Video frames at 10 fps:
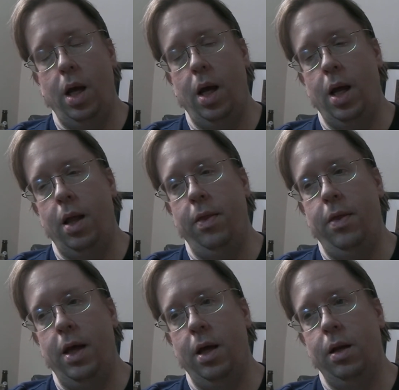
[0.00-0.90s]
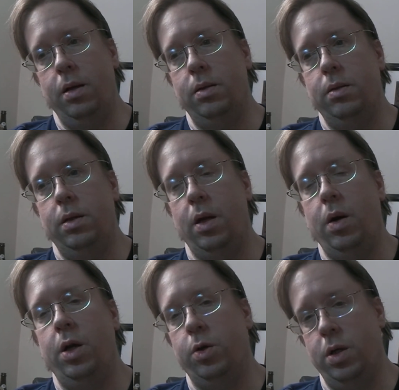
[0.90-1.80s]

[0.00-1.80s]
and then, under